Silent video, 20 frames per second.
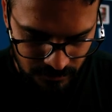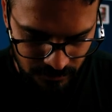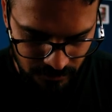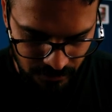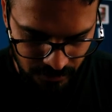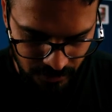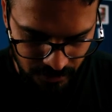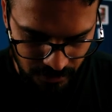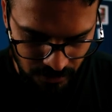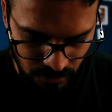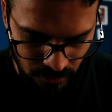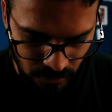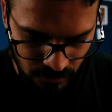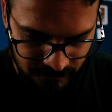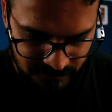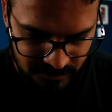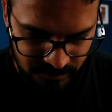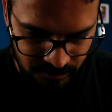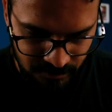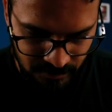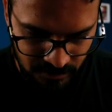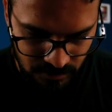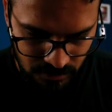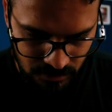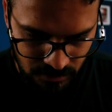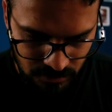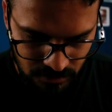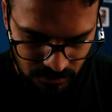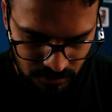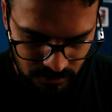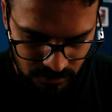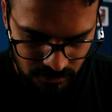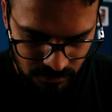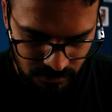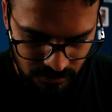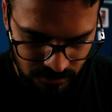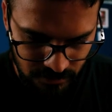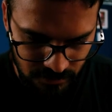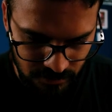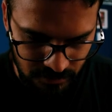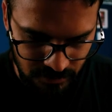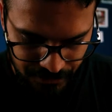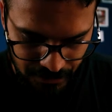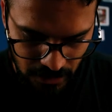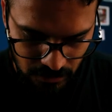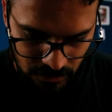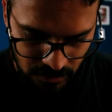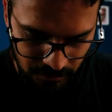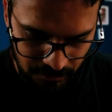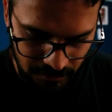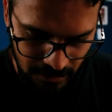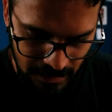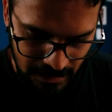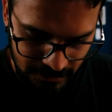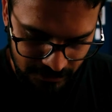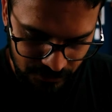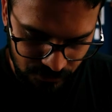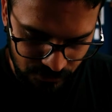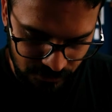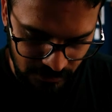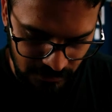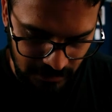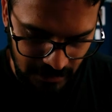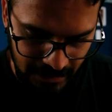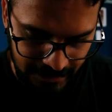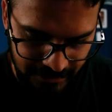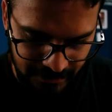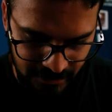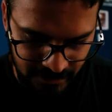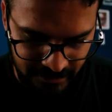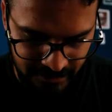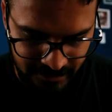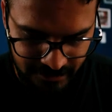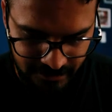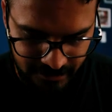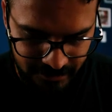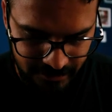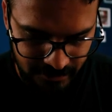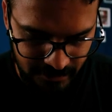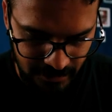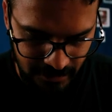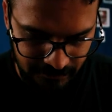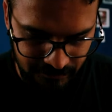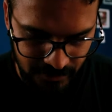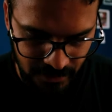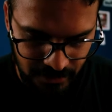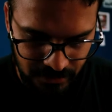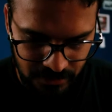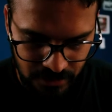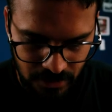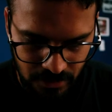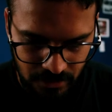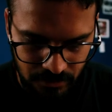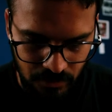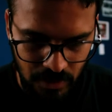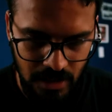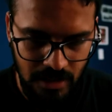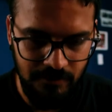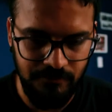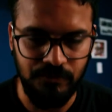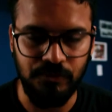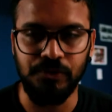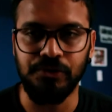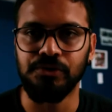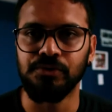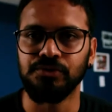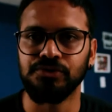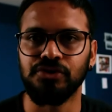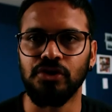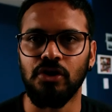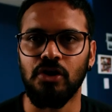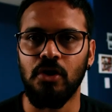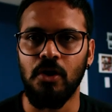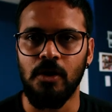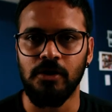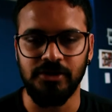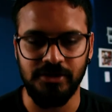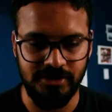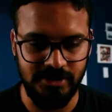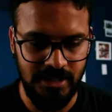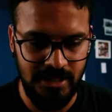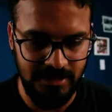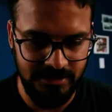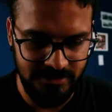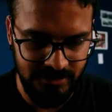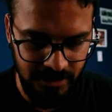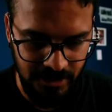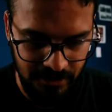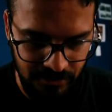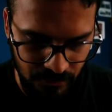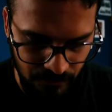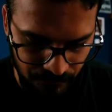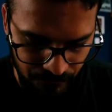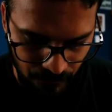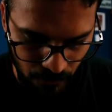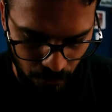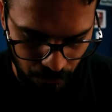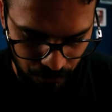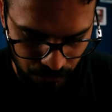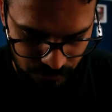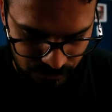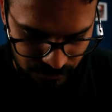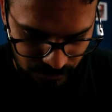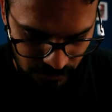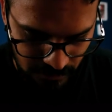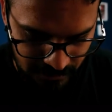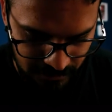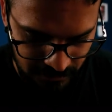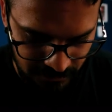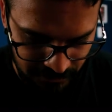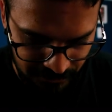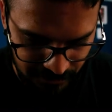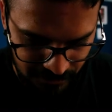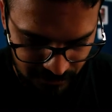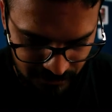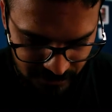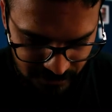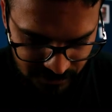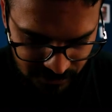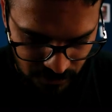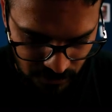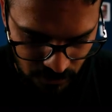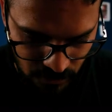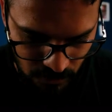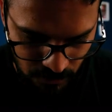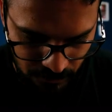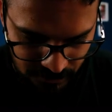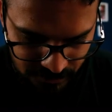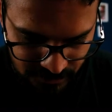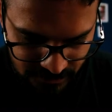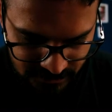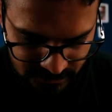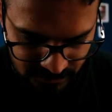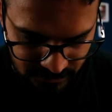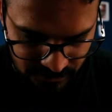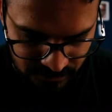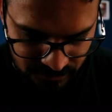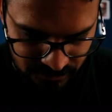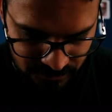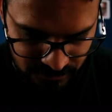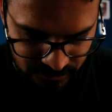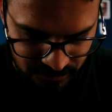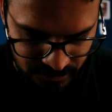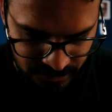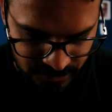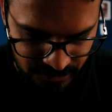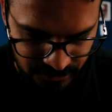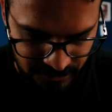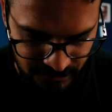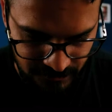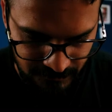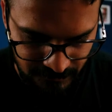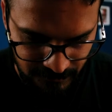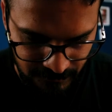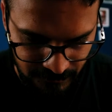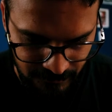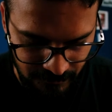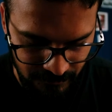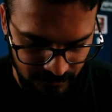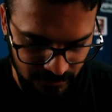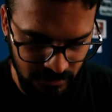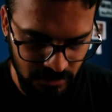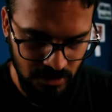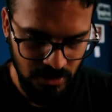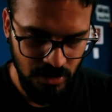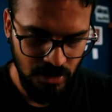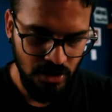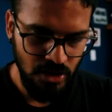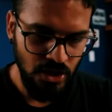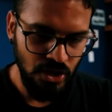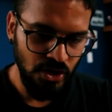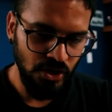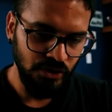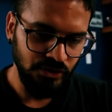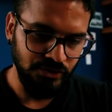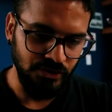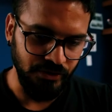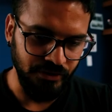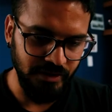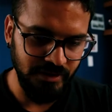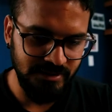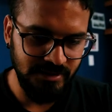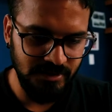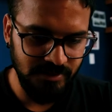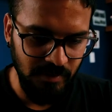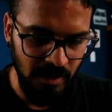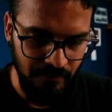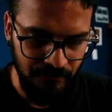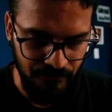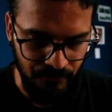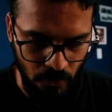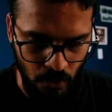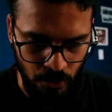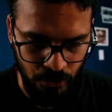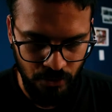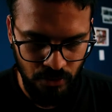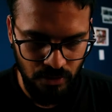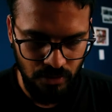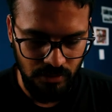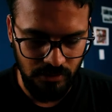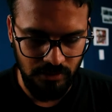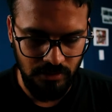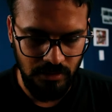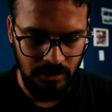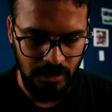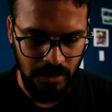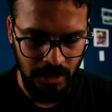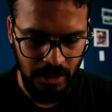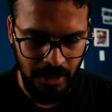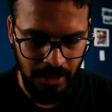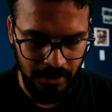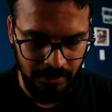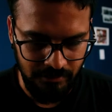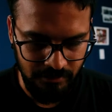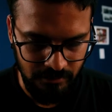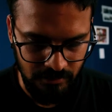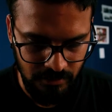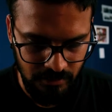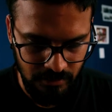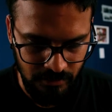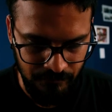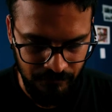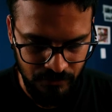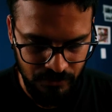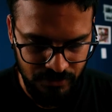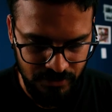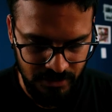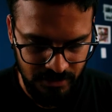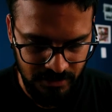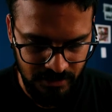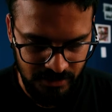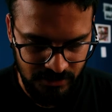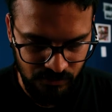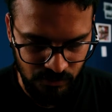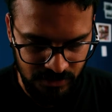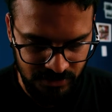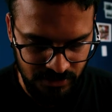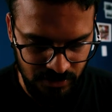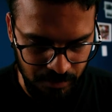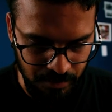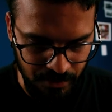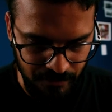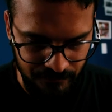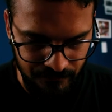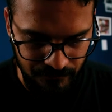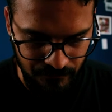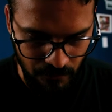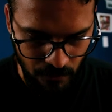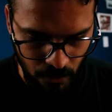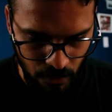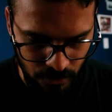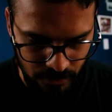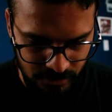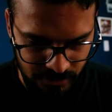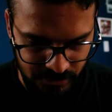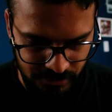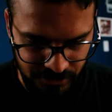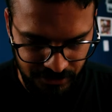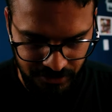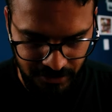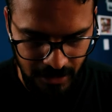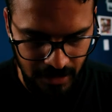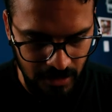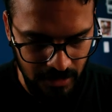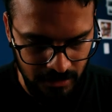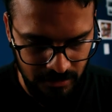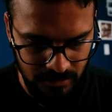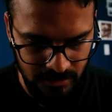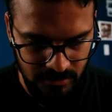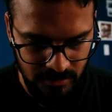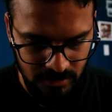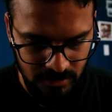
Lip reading: Then off. Now come back to the light again, and then here you have to use the contrast in the photo. So I'll increase the contrast a little bit here. So this is my photo, and if you see, this was the before, dark,